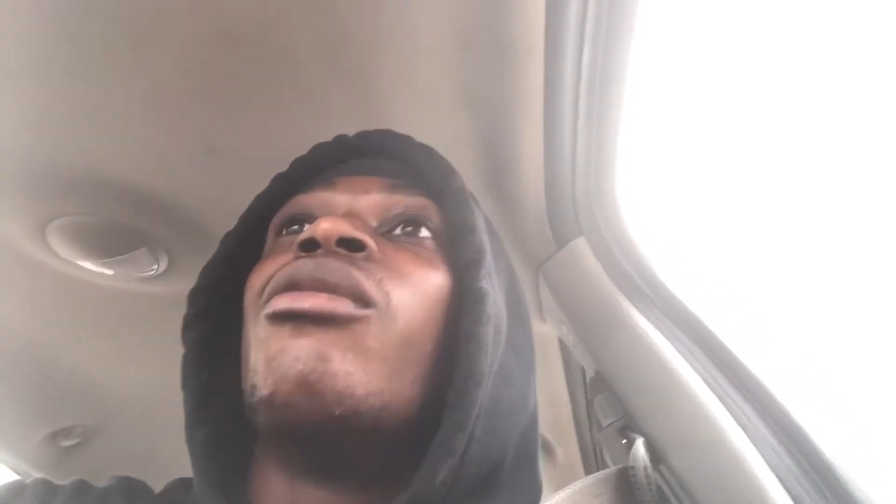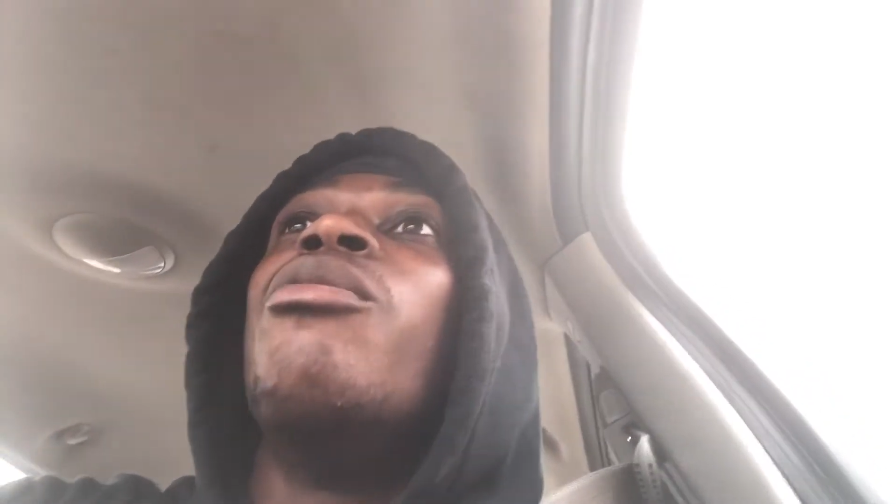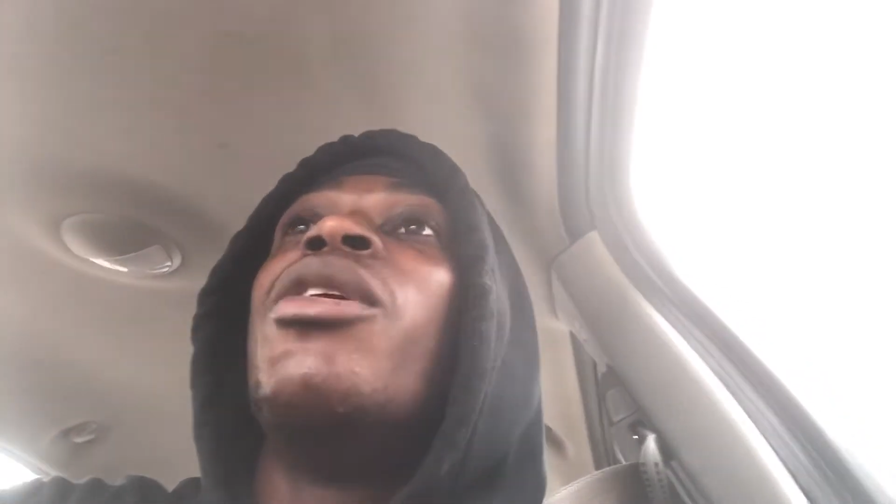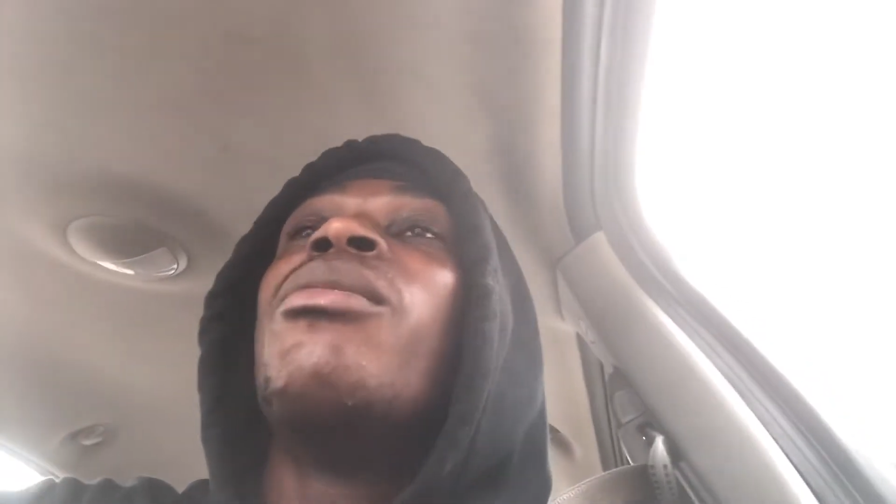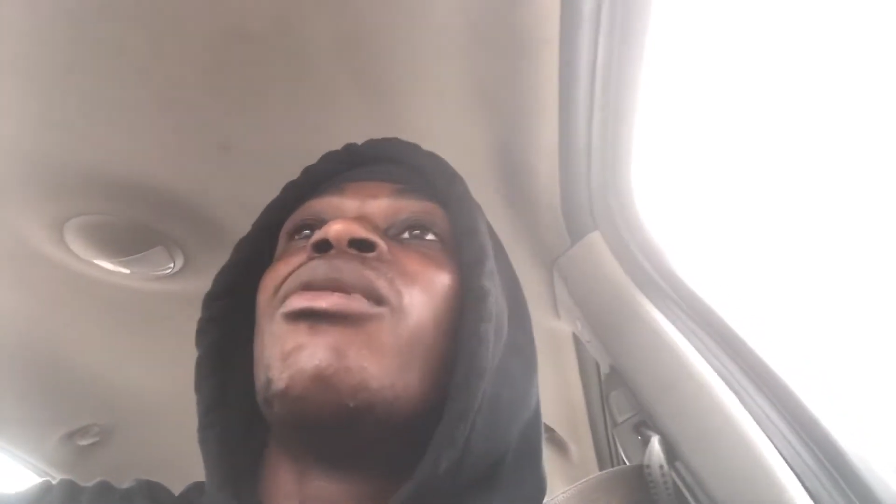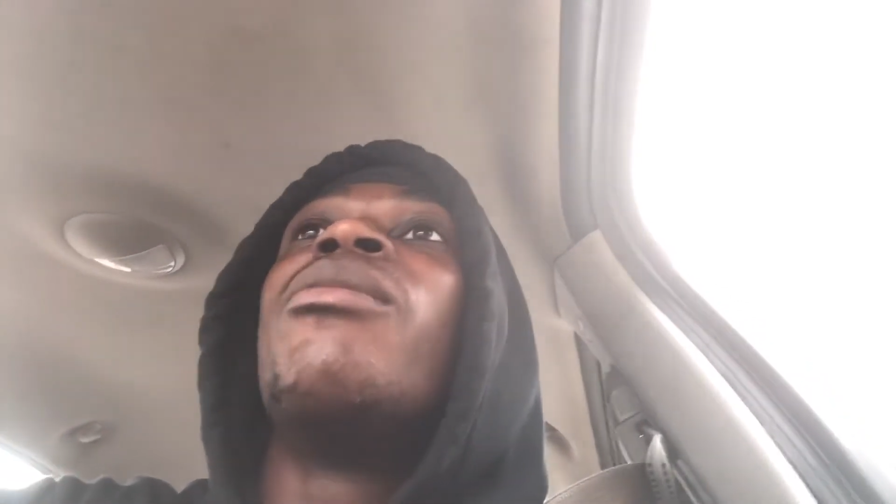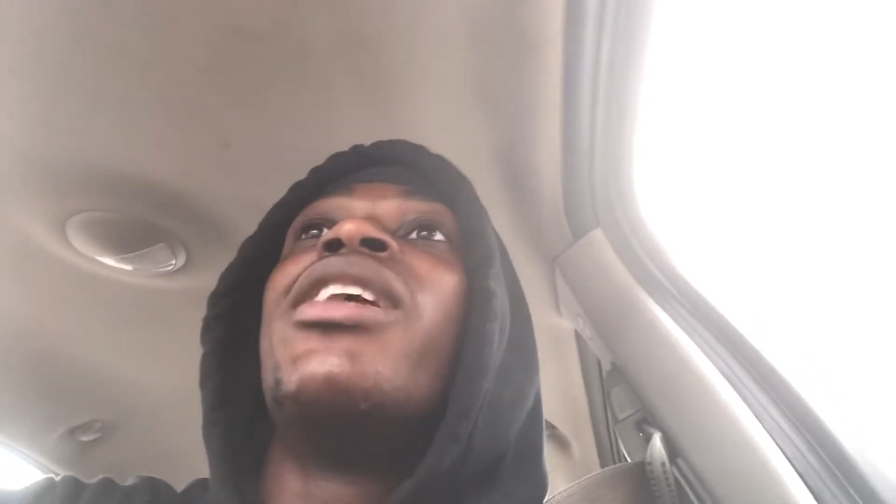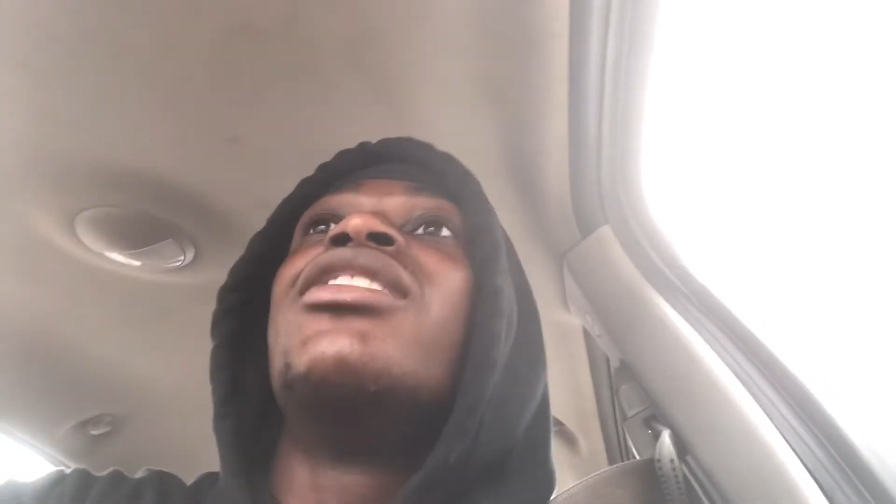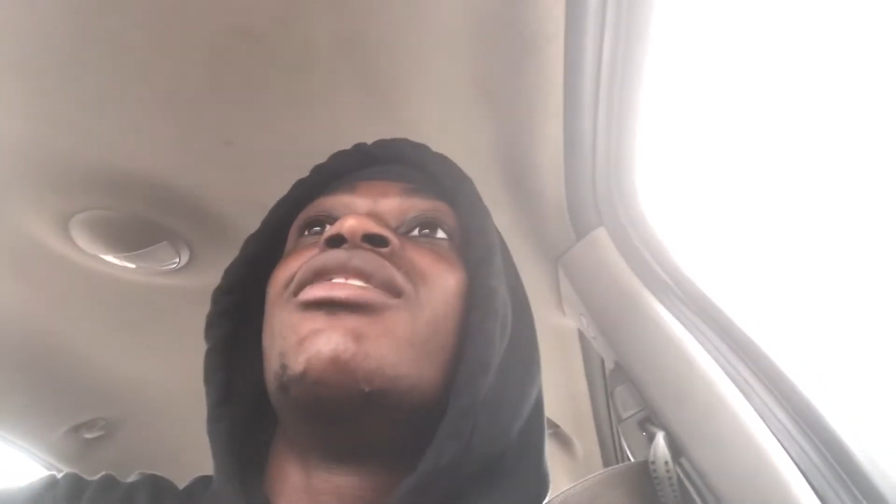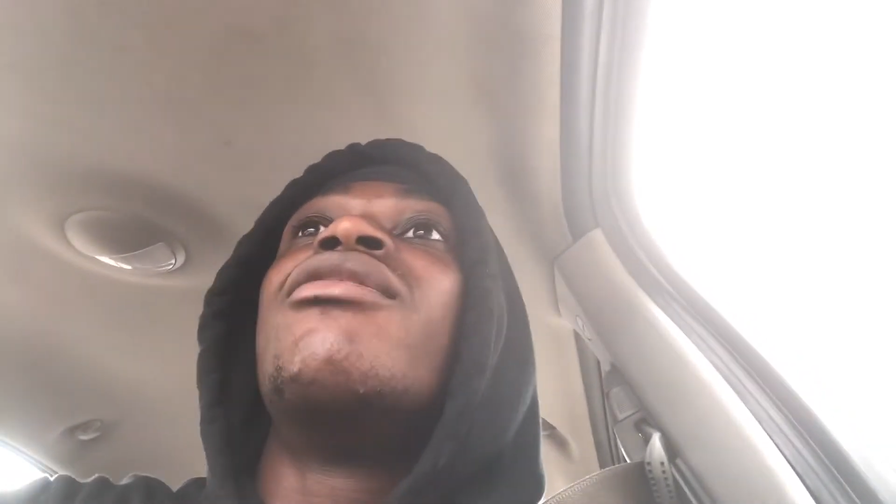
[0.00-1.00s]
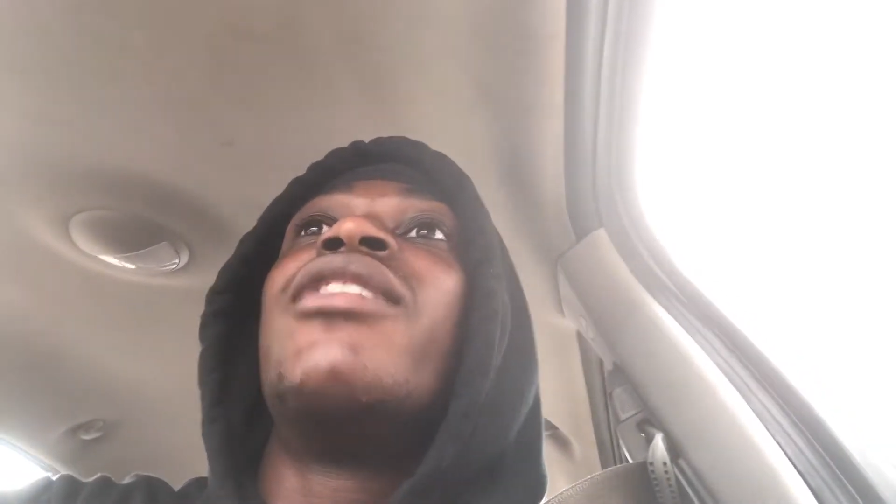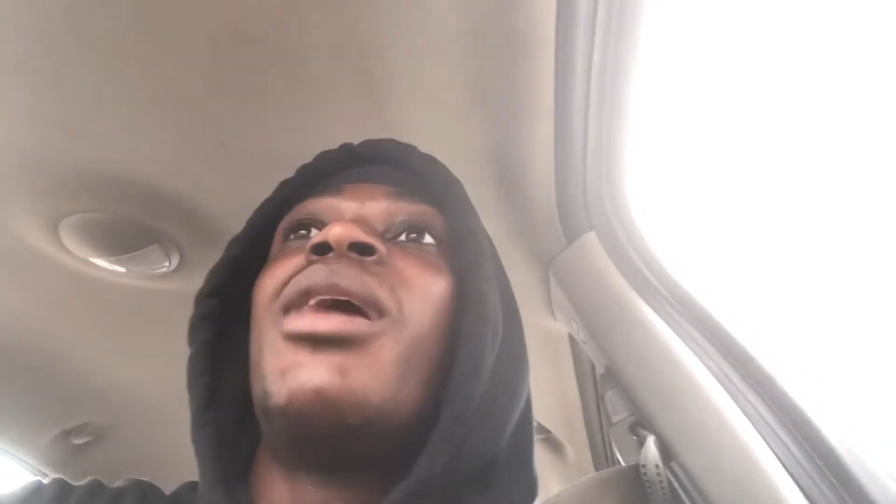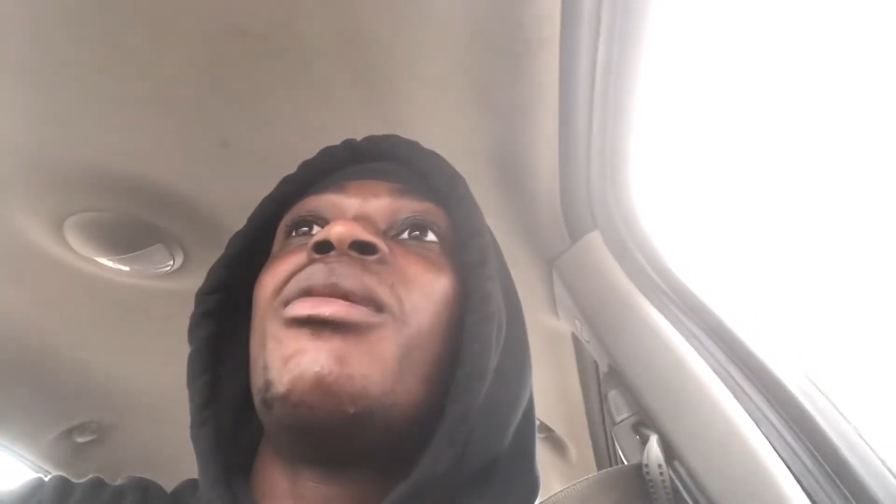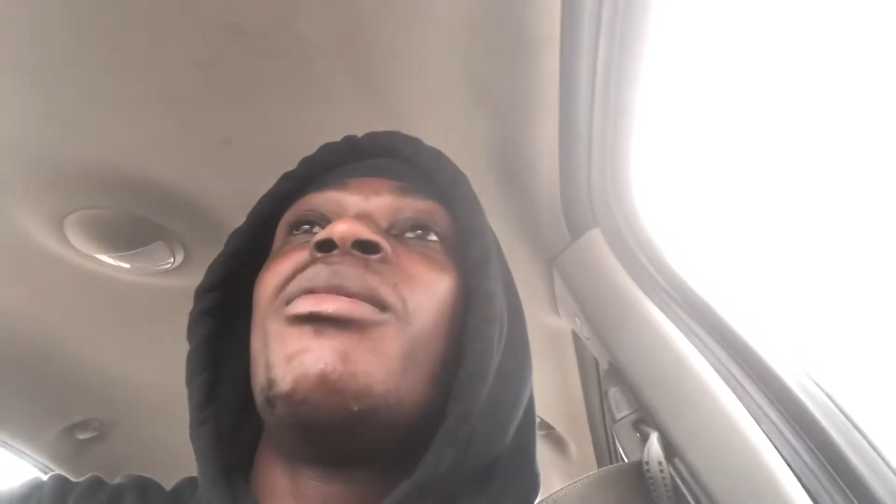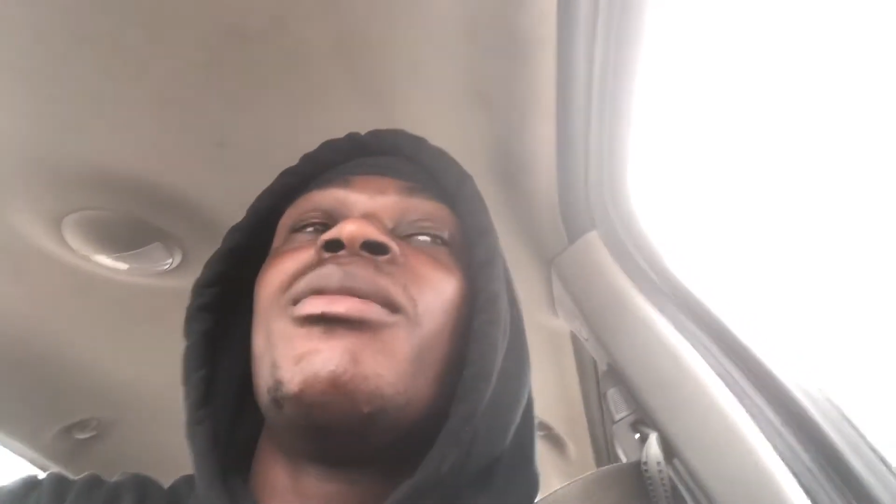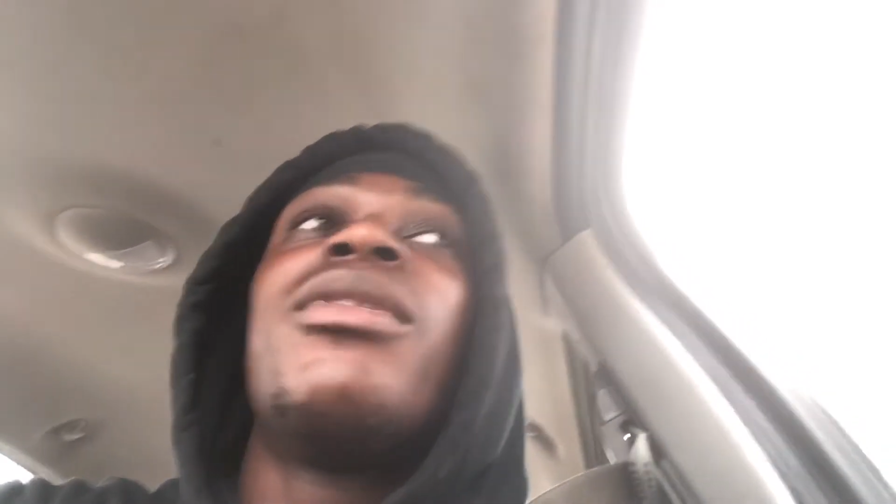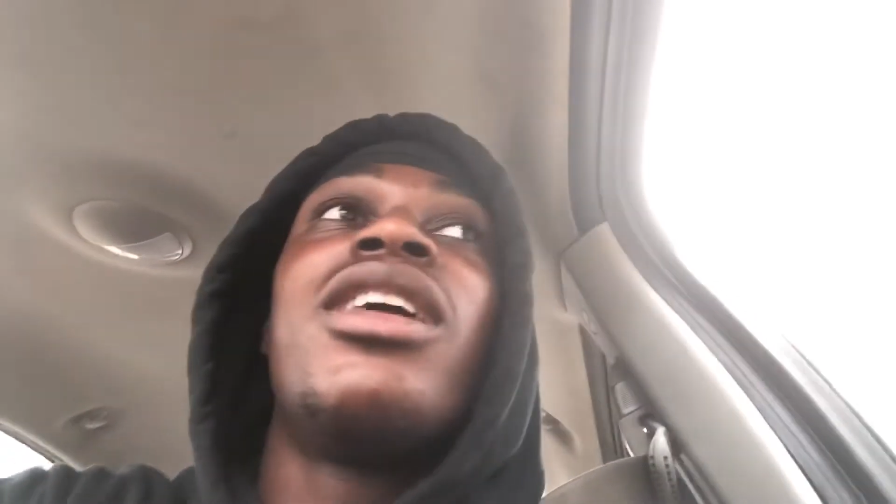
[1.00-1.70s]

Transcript: remember them as your family member.